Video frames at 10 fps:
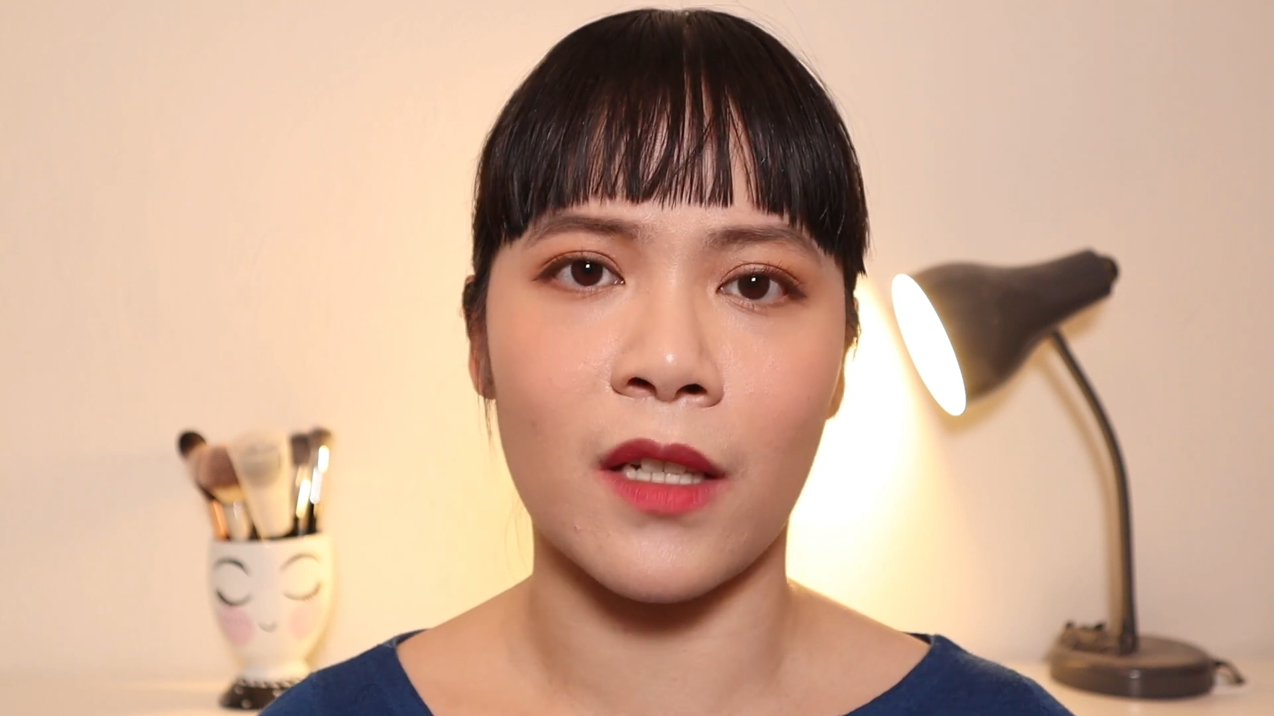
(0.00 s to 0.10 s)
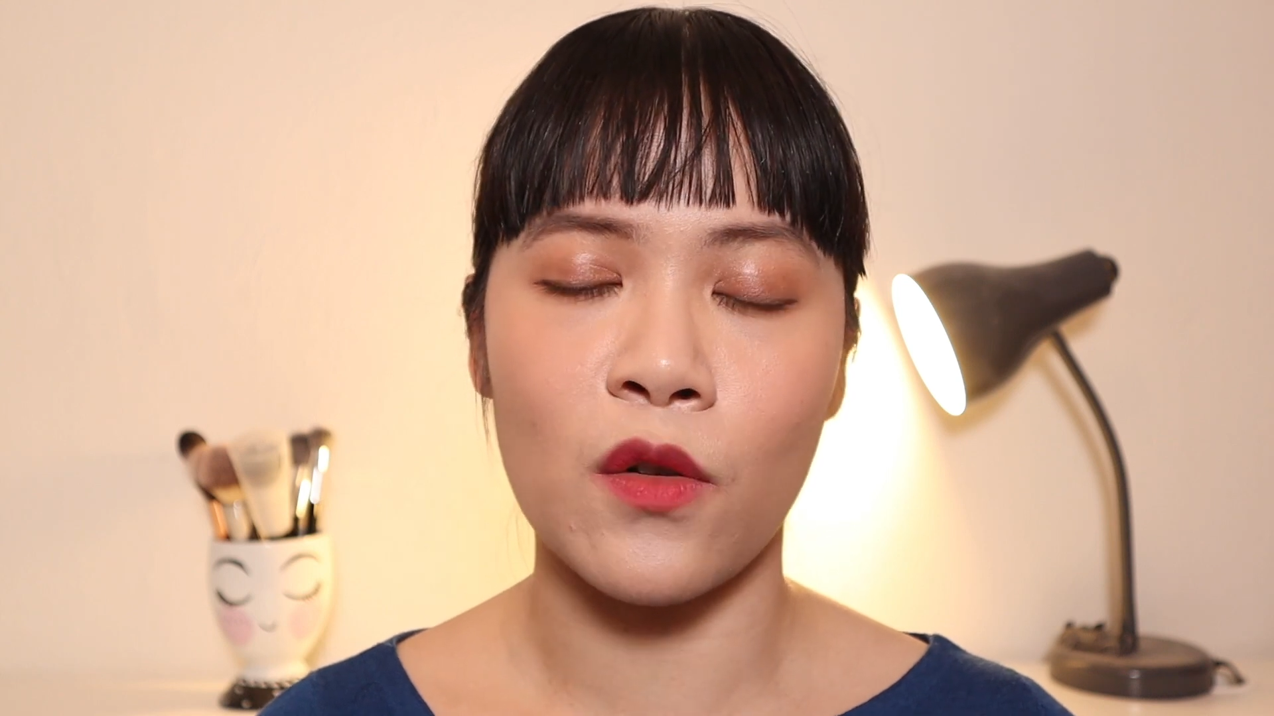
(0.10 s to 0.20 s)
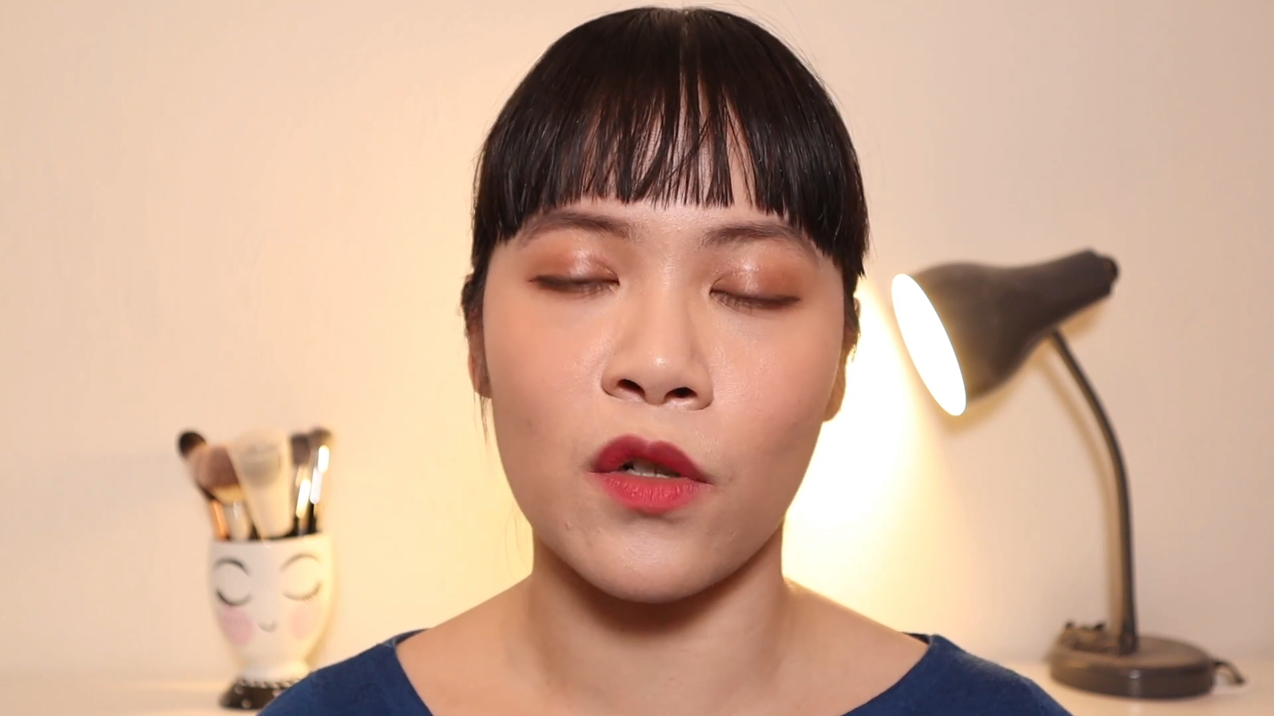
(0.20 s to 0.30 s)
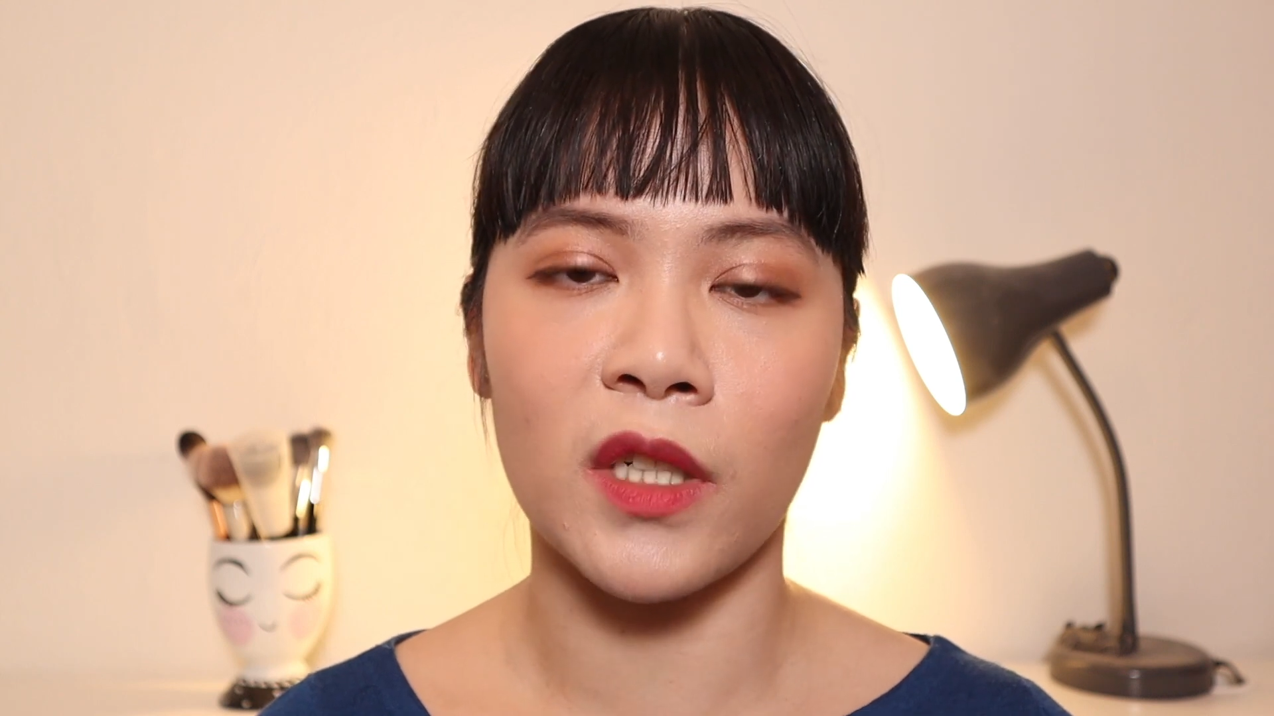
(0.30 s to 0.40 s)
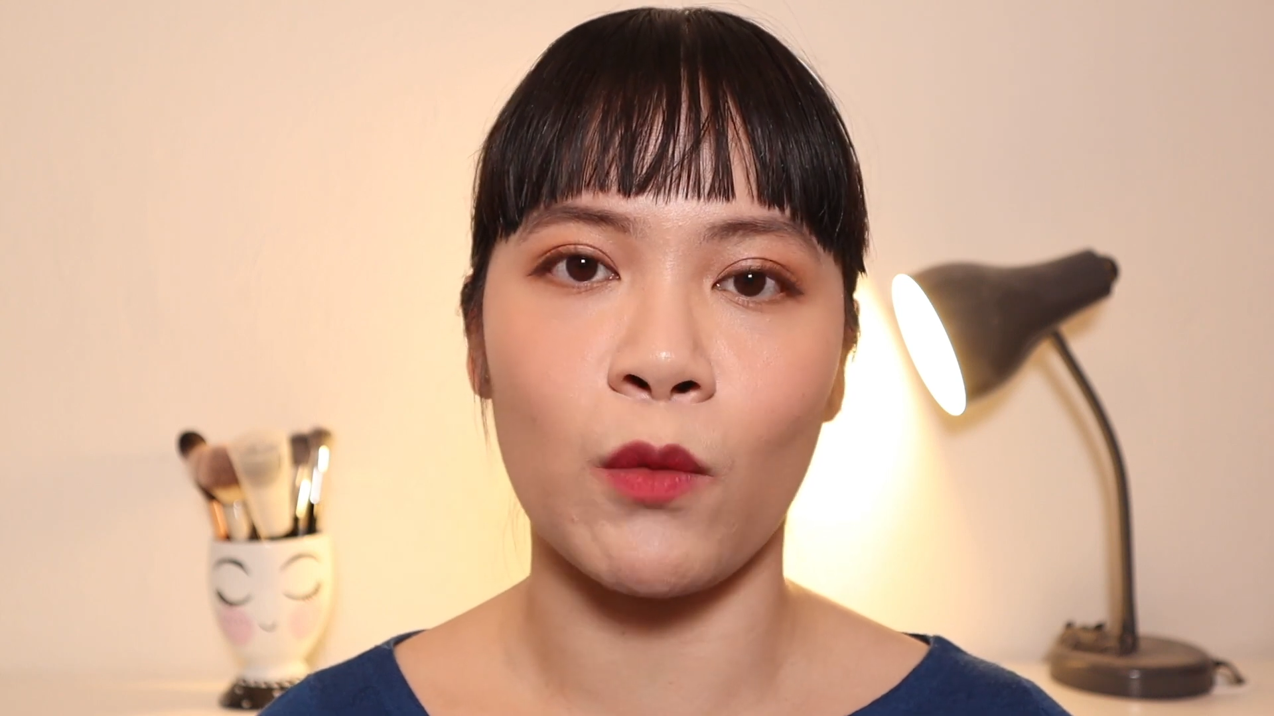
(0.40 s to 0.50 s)

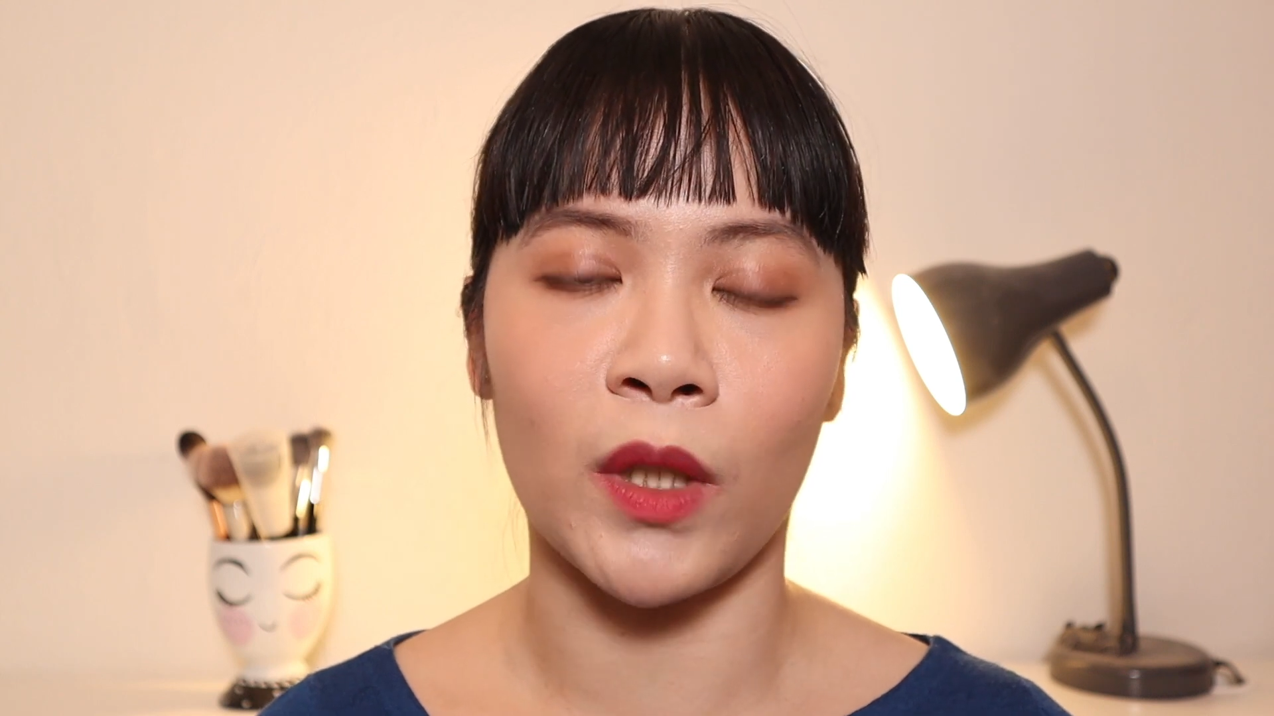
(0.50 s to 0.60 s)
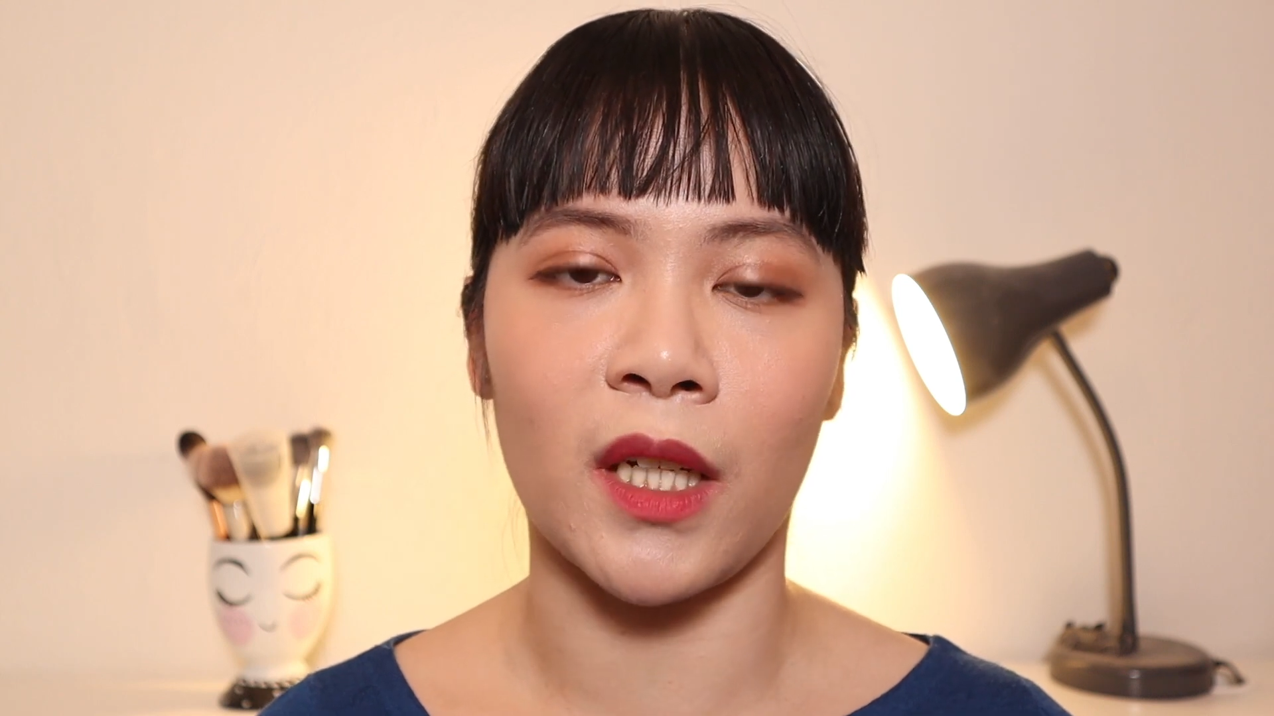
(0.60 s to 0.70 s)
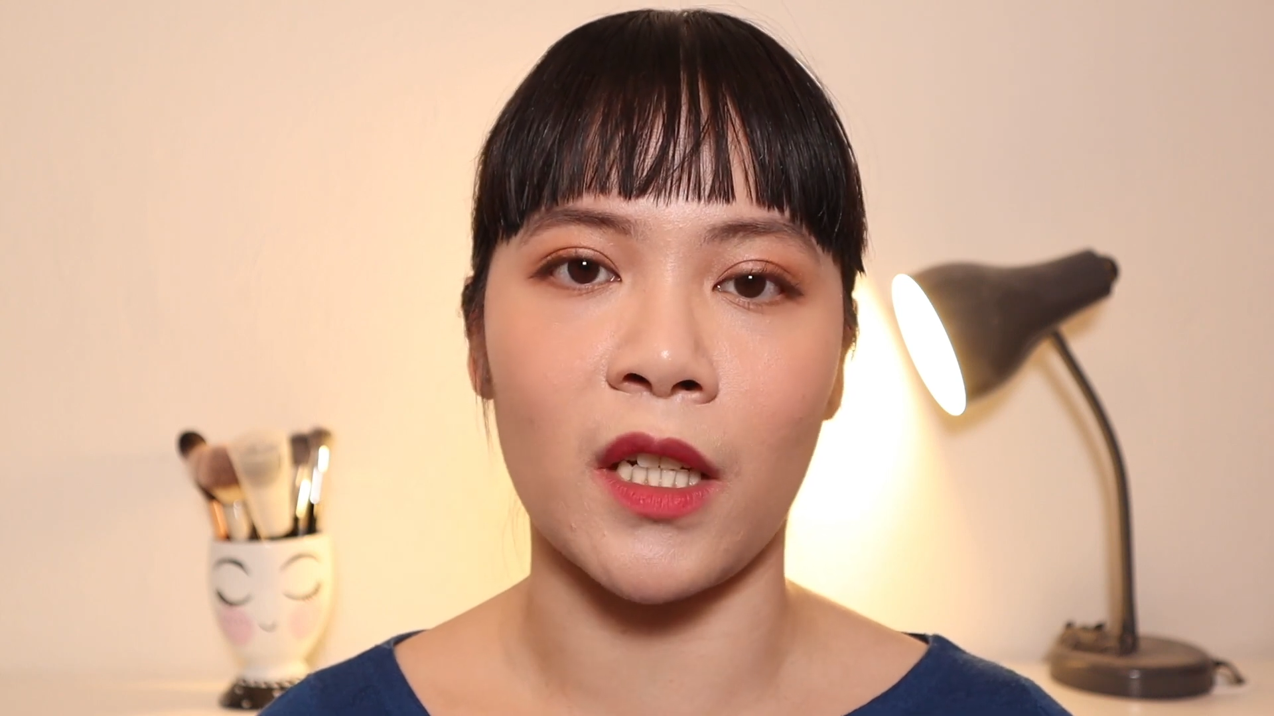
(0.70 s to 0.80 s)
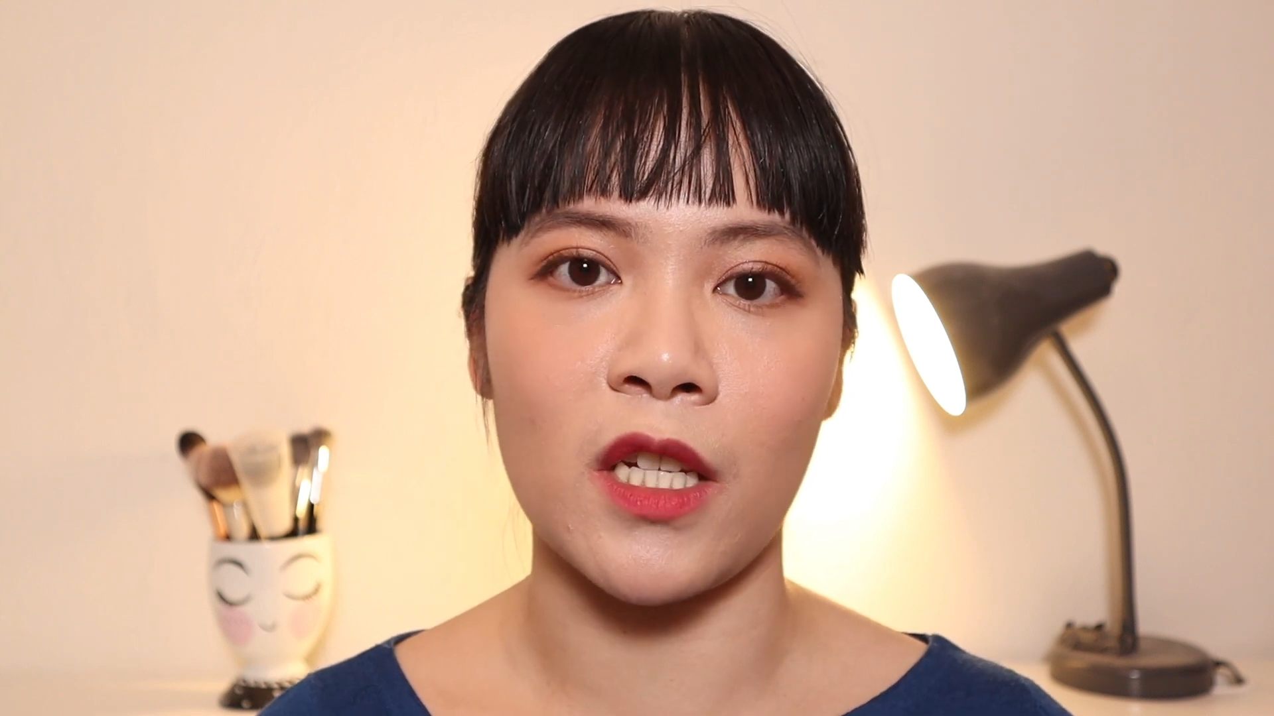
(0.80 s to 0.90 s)
usually when I